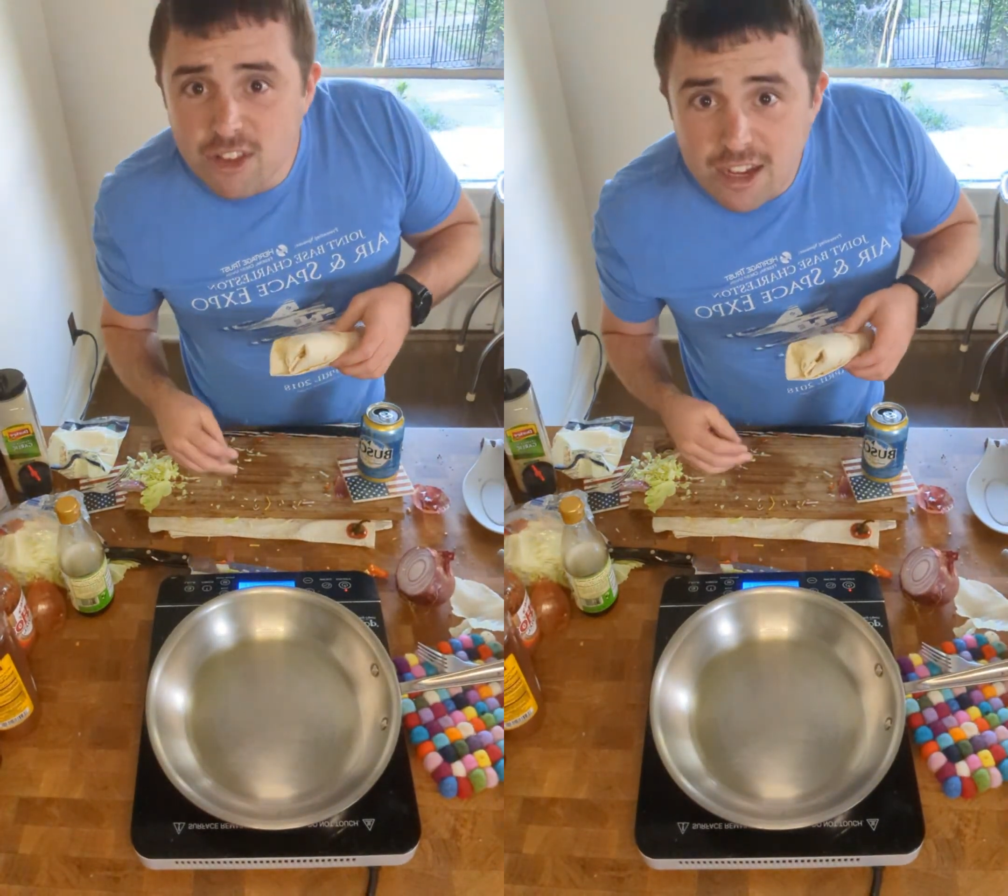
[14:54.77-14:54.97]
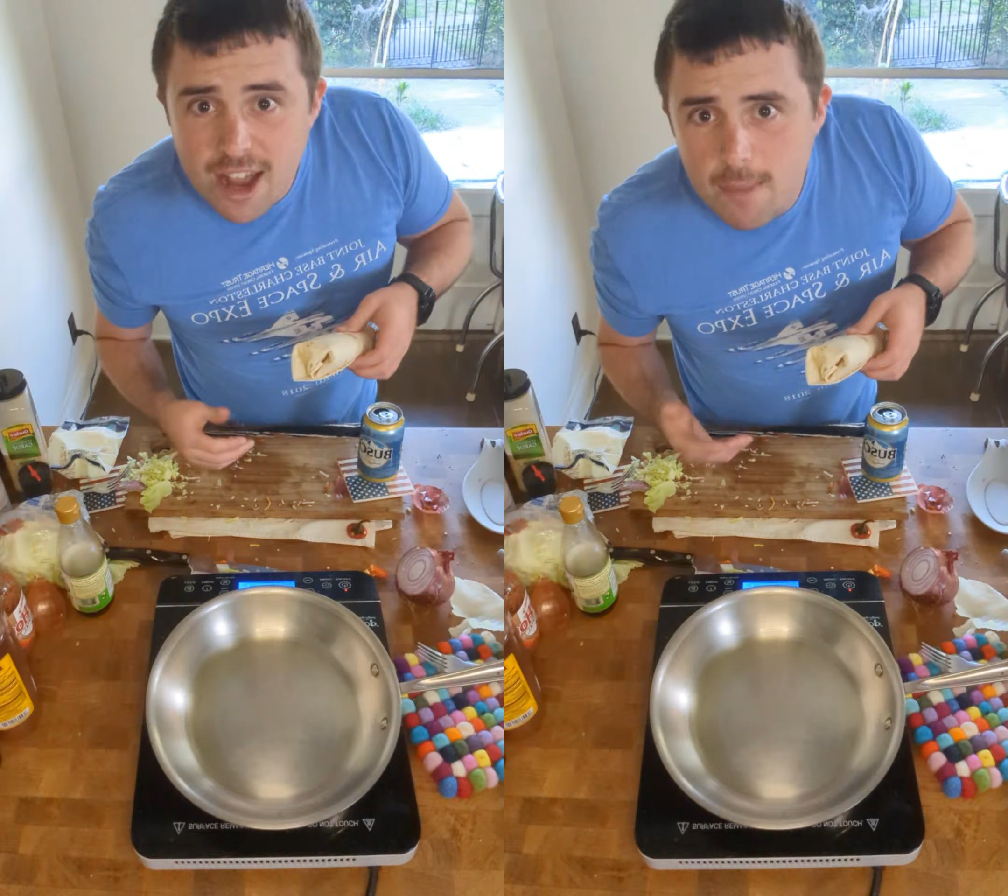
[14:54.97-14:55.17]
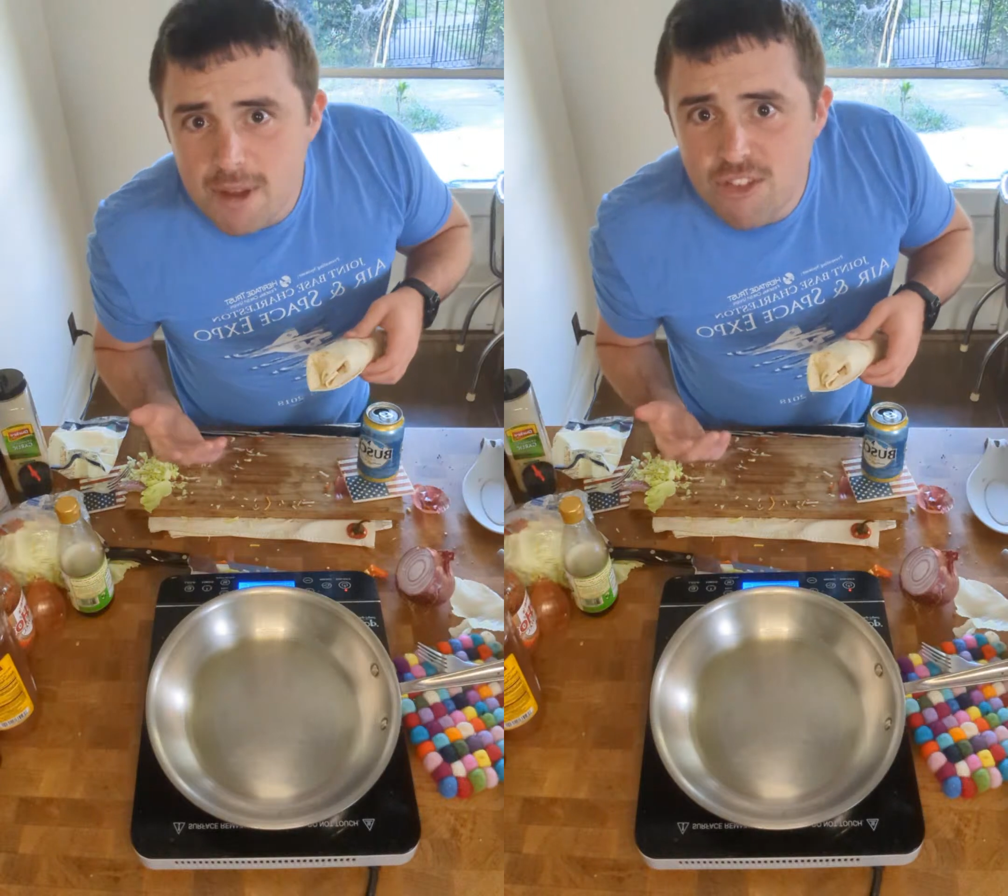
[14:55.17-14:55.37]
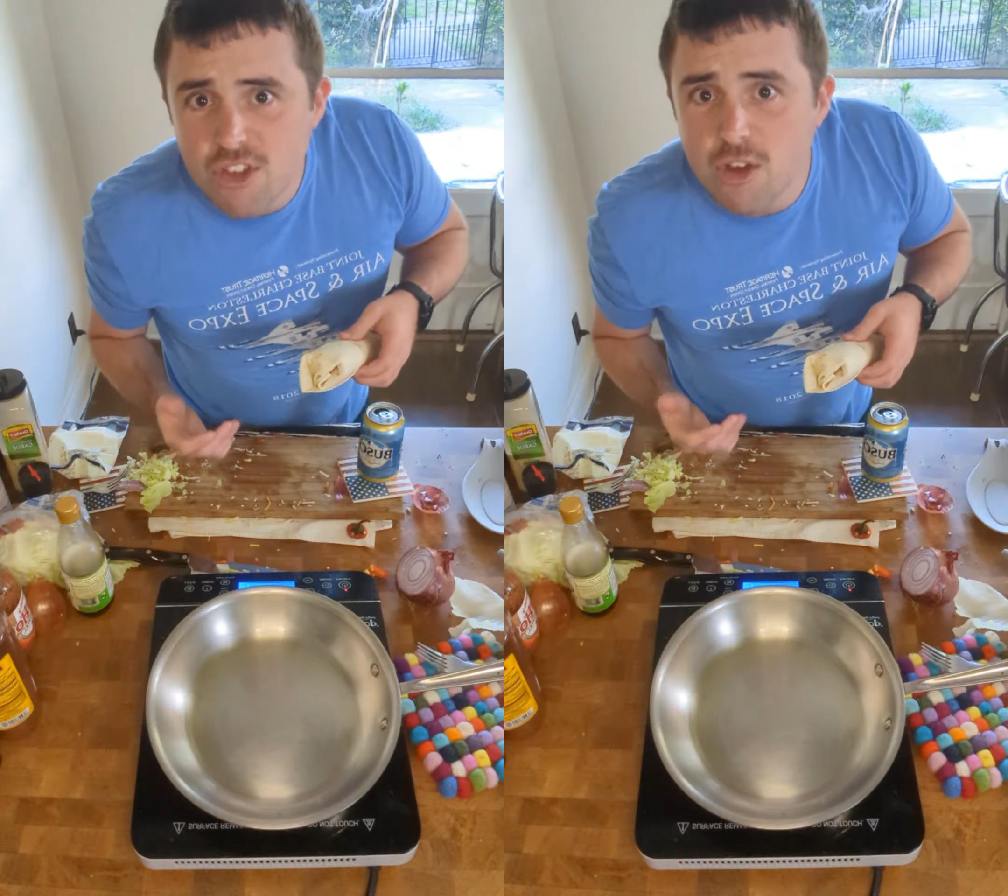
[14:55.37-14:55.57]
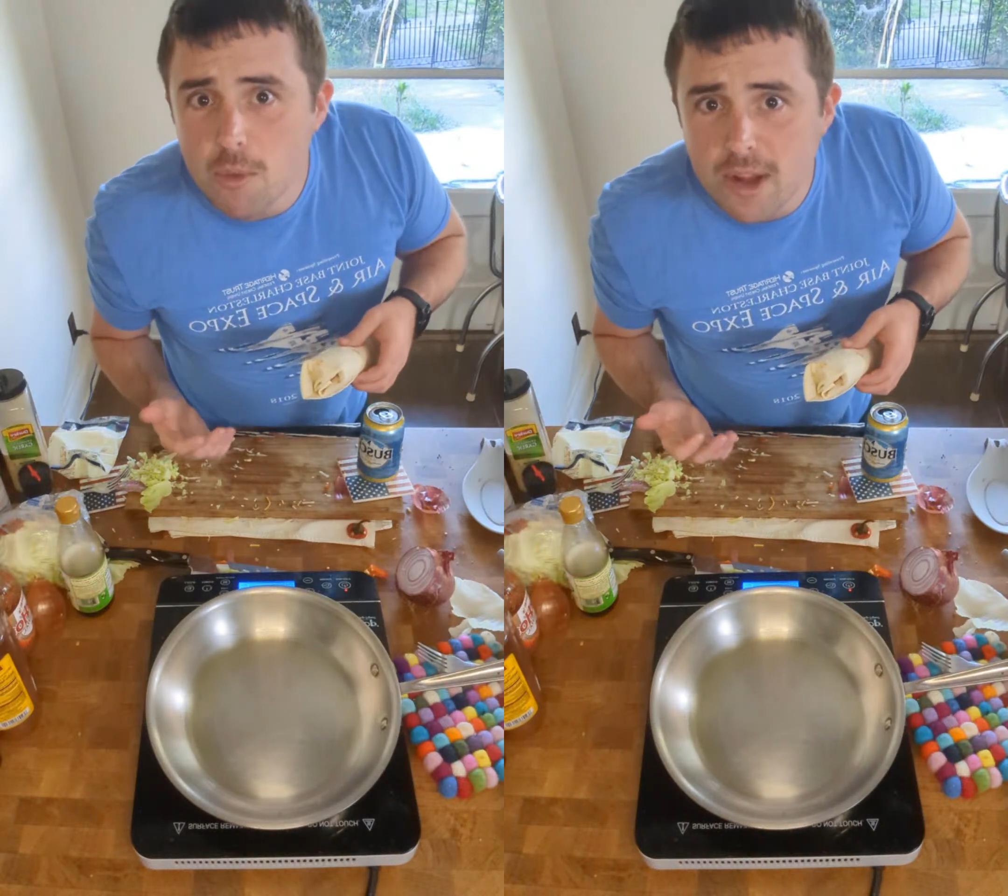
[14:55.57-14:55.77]
not be
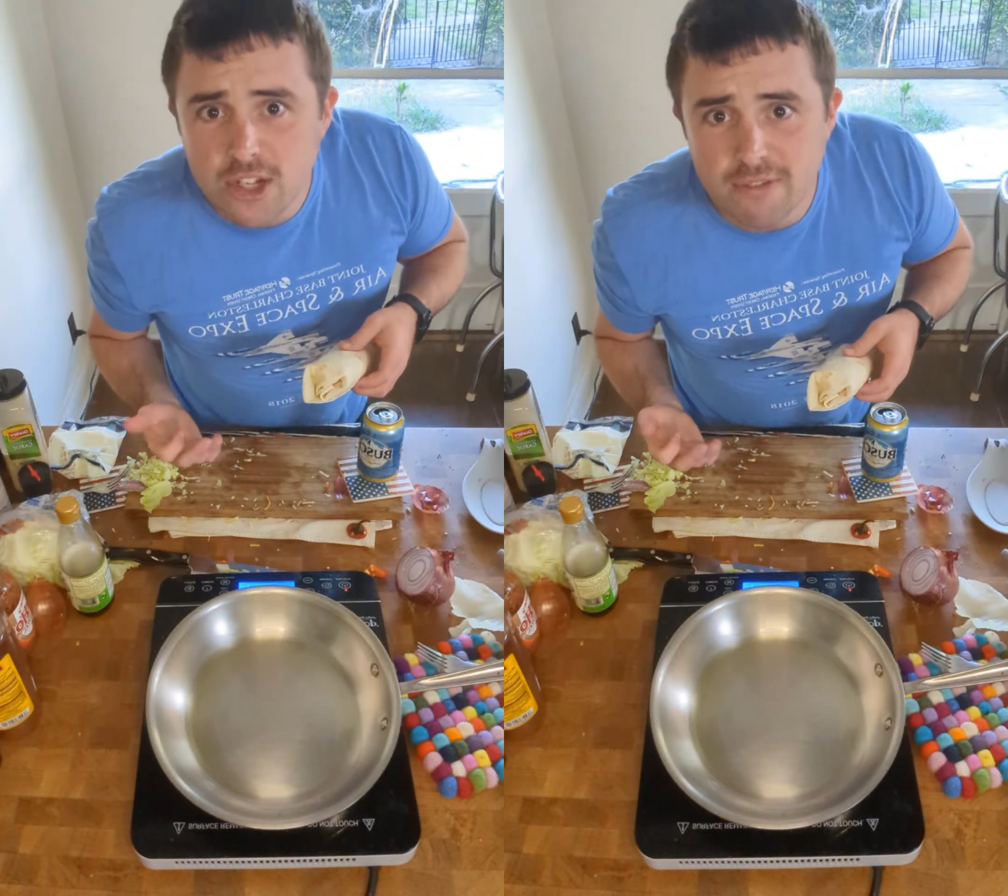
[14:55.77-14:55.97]
so much of a